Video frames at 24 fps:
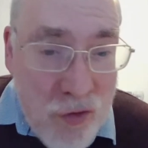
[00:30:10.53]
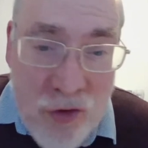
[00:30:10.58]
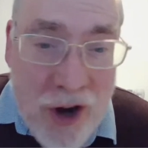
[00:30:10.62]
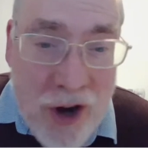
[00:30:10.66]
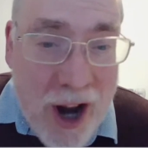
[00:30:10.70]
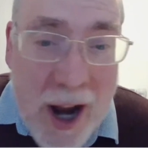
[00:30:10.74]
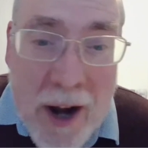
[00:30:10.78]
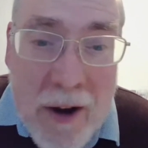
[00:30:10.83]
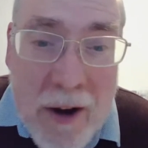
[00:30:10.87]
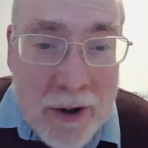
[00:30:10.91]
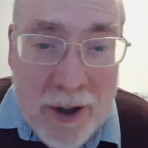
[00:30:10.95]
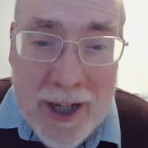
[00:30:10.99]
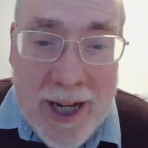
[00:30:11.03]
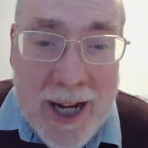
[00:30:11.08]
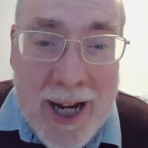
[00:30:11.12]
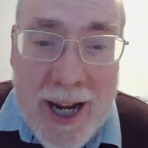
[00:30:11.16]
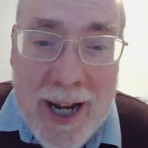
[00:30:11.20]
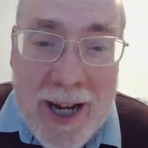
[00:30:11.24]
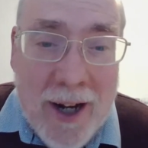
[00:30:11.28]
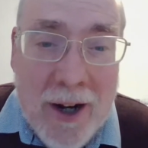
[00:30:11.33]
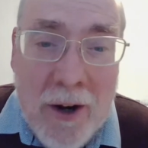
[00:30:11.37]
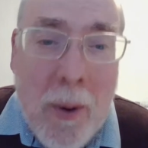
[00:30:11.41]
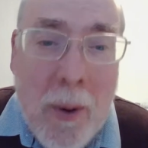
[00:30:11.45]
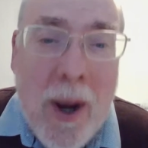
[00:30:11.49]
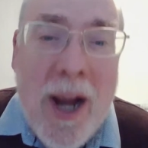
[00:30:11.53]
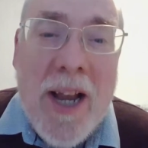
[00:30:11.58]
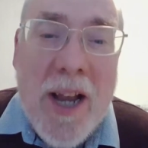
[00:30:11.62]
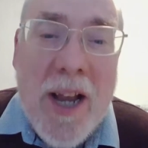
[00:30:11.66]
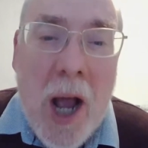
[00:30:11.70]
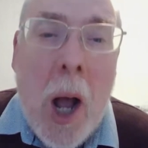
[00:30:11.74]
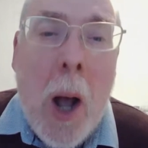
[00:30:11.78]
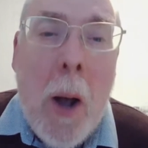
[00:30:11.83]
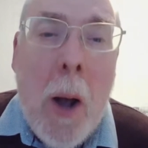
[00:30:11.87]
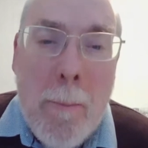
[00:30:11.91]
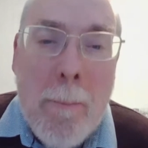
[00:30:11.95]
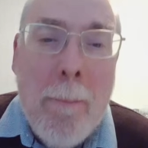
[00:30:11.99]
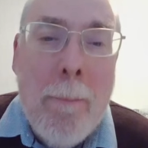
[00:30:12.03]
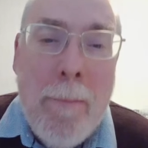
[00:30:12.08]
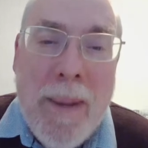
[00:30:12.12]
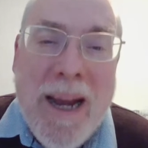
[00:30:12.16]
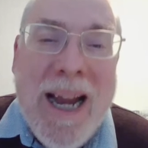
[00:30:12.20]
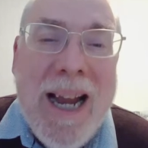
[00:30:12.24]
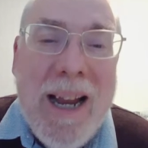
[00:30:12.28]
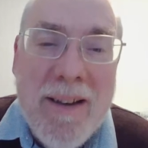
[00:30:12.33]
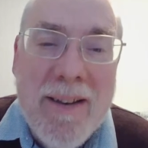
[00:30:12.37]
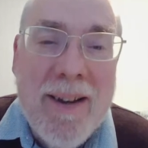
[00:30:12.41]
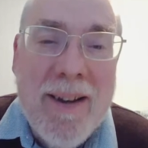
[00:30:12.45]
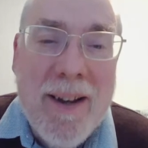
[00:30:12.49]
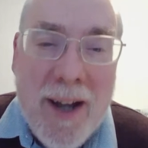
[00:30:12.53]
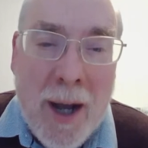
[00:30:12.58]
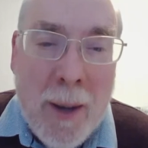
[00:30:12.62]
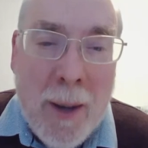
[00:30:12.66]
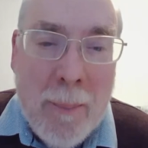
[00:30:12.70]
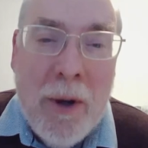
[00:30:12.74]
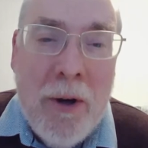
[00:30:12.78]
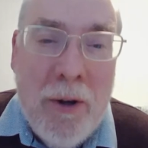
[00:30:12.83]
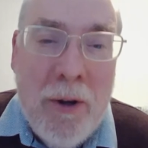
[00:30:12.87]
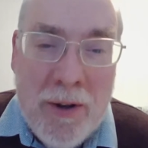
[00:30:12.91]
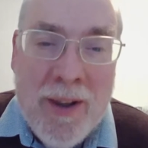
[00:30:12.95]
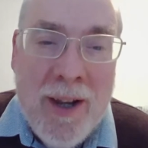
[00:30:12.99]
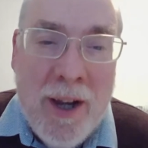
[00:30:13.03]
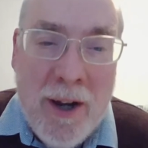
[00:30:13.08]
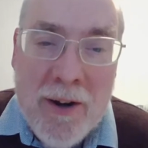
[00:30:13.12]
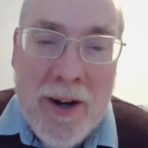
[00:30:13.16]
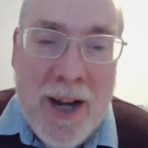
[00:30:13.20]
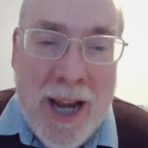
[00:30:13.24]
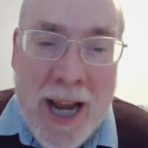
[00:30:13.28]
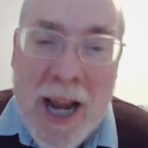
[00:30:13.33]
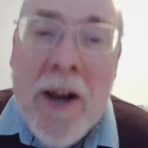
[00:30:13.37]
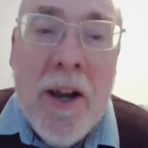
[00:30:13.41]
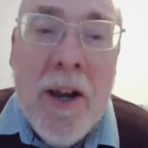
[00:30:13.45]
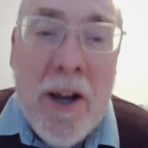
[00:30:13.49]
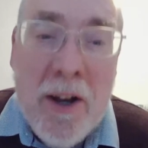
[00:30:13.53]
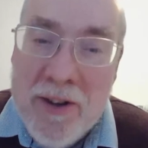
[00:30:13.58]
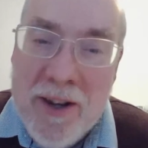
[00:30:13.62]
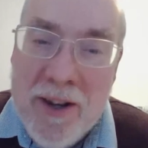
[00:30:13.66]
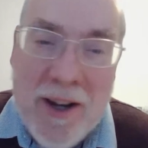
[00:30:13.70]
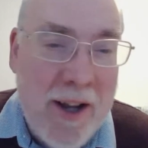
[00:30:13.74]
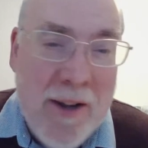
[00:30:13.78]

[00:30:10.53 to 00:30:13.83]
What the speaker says: generally quite upbeat about their areas.